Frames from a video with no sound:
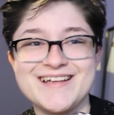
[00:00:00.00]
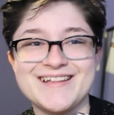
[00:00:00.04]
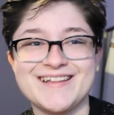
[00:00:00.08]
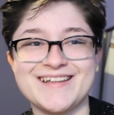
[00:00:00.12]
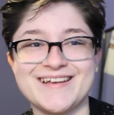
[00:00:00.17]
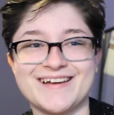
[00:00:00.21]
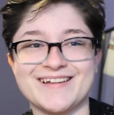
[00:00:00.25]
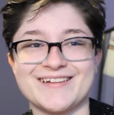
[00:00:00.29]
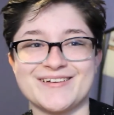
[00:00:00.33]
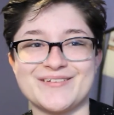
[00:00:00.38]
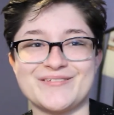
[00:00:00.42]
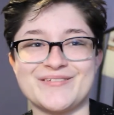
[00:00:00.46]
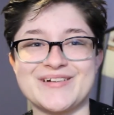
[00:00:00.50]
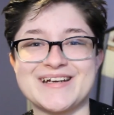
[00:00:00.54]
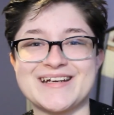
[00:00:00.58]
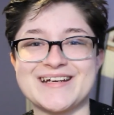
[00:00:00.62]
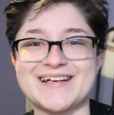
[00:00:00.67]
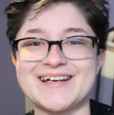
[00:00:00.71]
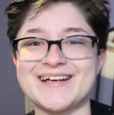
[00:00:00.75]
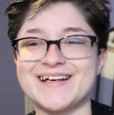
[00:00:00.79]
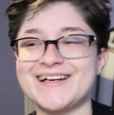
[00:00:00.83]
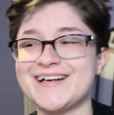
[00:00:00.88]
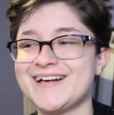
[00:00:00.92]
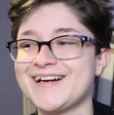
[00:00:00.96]
the other
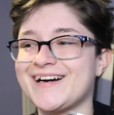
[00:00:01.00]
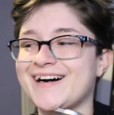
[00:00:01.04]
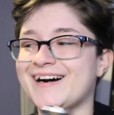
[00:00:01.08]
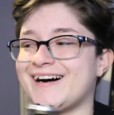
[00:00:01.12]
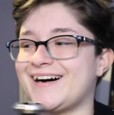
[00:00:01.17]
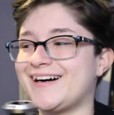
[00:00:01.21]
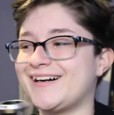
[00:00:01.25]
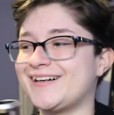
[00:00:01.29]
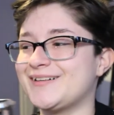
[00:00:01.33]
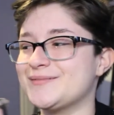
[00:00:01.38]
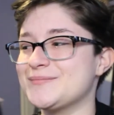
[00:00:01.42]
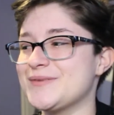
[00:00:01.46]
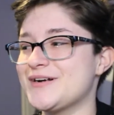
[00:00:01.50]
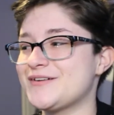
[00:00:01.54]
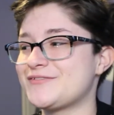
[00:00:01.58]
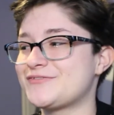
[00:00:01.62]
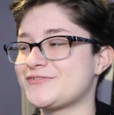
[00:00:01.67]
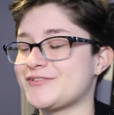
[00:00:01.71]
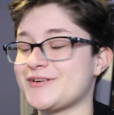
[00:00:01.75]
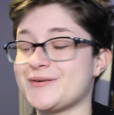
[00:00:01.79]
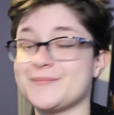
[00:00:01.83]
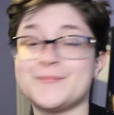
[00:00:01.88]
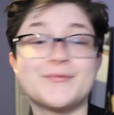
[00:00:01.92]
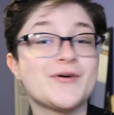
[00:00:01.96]
week
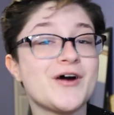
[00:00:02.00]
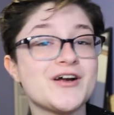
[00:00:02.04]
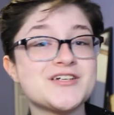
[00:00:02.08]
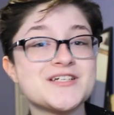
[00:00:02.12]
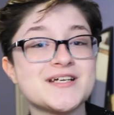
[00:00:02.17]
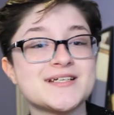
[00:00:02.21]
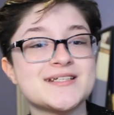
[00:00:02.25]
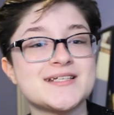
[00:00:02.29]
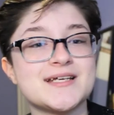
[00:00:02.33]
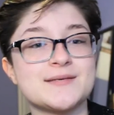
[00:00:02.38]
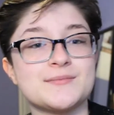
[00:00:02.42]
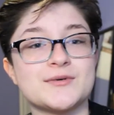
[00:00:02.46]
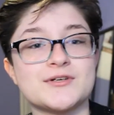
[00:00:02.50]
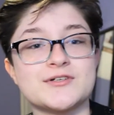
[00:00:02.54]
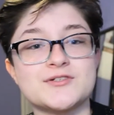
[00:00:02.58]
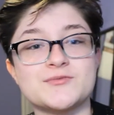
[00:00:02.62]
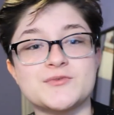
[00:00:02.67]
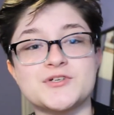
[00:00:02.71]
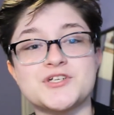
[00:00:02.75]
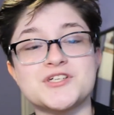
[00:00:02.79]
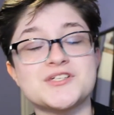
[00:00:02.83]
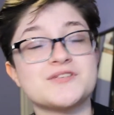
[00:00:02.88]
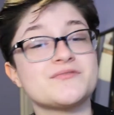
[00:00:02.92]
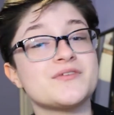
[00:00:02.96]
from Project
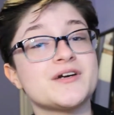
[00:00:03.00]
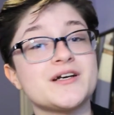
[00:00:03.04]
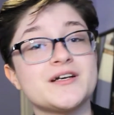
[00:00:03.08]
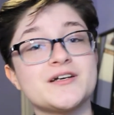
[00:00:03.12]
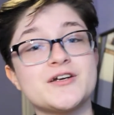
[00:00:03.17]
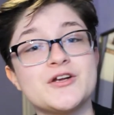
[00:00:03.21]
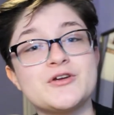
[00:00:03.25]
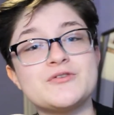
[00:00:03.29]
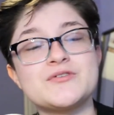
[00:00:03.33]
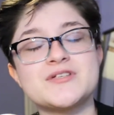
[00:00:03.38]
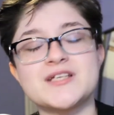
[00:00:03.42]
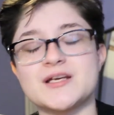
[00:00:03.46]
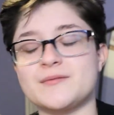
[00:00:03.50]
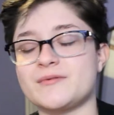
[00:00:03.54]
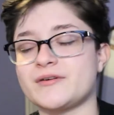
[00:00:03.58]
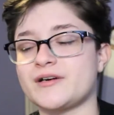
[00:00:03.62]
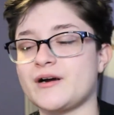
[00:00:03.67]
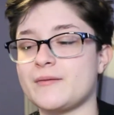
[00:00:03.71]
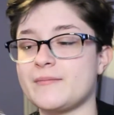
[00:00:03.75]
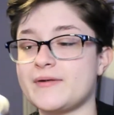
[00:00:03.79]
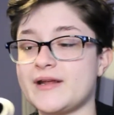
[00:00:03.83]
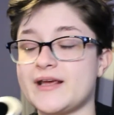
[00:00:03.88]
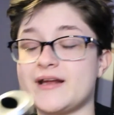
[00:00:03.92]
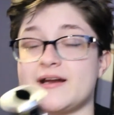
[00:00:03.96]
Sabers, which is a very new saber
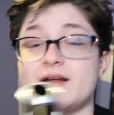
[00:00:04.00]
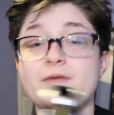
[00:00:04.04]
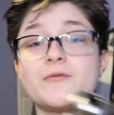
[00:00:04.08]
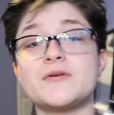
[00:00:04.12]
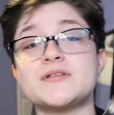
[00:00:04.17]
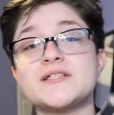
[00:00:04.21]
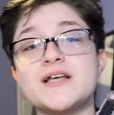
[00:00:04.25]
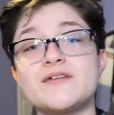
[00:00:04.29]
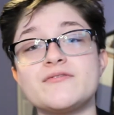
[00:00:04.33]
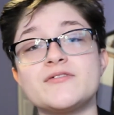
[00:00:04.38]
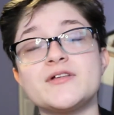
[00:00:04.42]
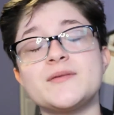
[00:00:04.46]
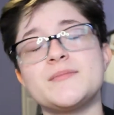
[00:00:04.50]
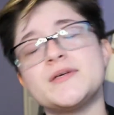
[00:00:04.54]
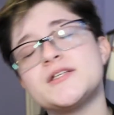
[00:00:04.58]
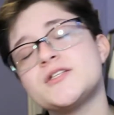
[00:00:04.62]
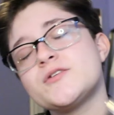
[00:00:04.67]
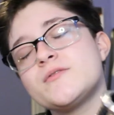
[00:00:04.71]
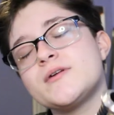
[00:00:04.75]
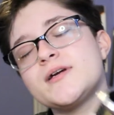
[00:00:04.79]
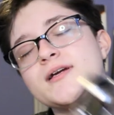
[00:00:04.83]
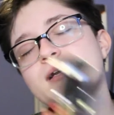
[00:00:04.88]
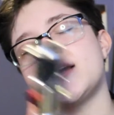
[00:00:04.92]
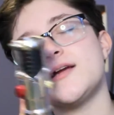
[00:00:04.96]
company, and I will definitely be
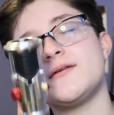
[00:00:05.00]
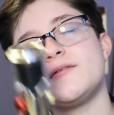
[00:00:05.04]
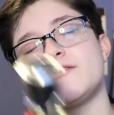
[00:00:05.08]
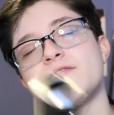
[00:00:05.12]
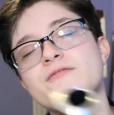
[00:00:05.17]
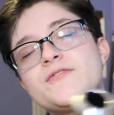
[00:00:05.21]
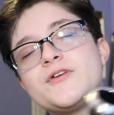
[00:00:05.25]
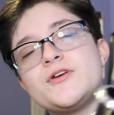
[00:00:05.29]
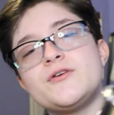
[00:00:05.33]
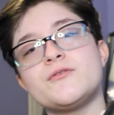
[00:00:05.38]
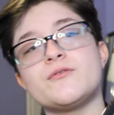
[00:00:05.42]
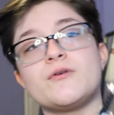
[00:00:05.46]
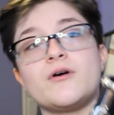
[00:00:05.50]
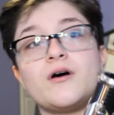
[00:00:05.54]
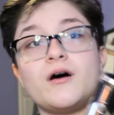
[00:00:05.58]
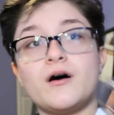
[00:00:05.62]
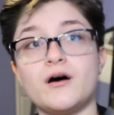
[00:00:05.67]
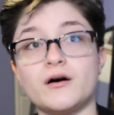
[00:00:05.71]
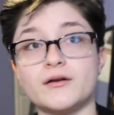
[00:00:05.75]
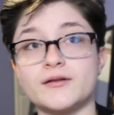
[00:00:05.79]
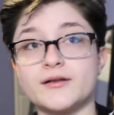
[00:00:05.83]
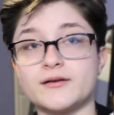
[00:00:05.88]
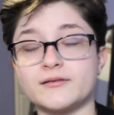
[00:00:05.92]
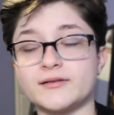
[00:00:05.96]
doing a review
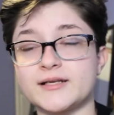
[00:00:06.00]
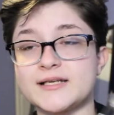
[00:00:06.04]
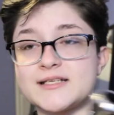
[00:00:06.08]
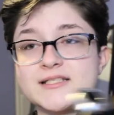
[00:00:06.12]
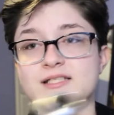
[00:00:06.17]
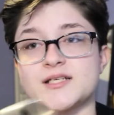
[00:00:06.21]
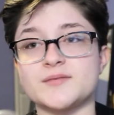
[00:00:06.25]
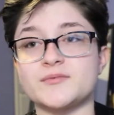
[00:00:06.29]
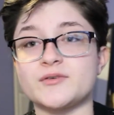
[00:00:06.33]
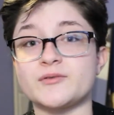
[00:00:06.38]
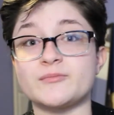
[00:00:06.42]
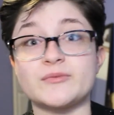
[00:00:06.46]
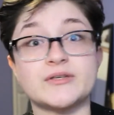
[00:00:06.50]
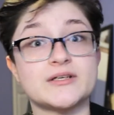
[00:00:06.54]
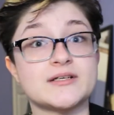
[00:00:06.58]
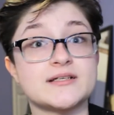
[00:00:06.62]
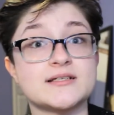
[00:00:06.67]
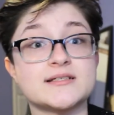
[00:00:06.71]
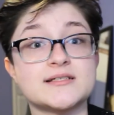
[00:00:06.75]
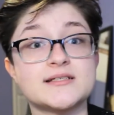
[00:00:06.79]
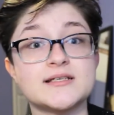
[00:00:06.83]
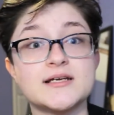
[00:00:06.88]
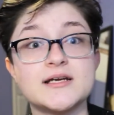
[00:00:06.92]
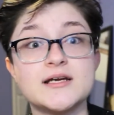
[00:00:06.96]
on their lightsaber
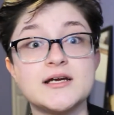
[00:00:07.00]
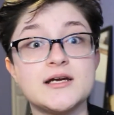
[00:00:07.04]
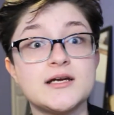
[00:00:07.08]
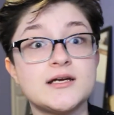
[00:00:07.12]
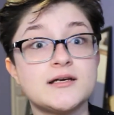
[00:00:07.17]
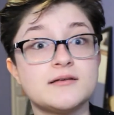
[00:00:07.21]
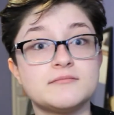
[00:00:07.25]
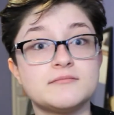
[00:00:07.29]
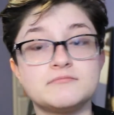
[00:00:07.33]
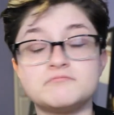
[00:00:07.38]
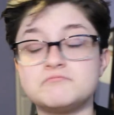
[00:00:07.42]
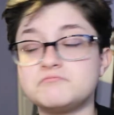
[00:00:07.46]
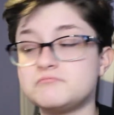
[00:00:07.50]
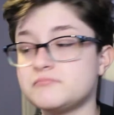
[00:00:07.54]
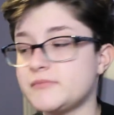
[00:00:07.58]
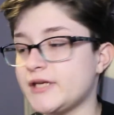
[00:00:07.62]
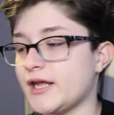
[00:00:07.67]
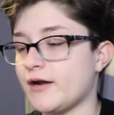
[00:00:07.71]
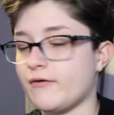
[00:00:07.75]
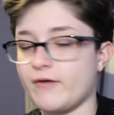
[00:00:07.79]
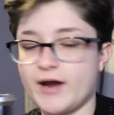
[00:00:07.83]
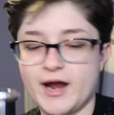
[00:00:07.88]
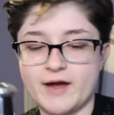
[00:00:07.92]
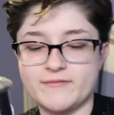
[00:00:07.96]
because
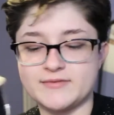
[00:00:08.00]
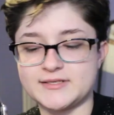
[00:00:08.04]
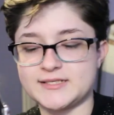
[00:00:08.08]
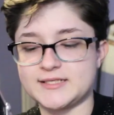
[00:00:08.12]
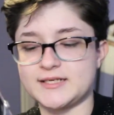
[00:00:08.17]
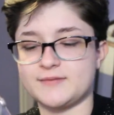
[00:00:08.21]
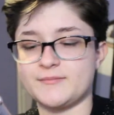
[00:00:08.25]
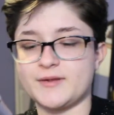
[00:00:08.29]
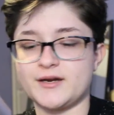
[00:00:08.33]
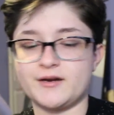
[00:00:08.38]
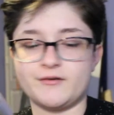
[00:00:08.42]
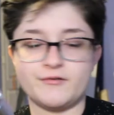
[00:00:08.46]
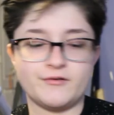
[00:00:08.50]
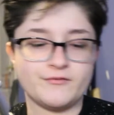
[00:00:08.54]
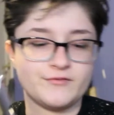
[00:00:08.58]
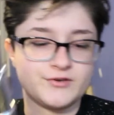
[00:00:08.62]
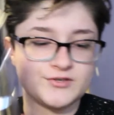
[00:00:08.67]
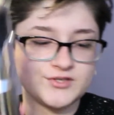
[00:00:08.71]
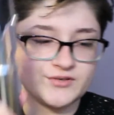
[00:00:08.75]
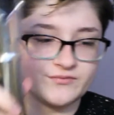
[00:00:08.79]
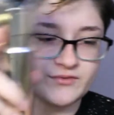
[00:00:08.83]
I haven't seen many reviews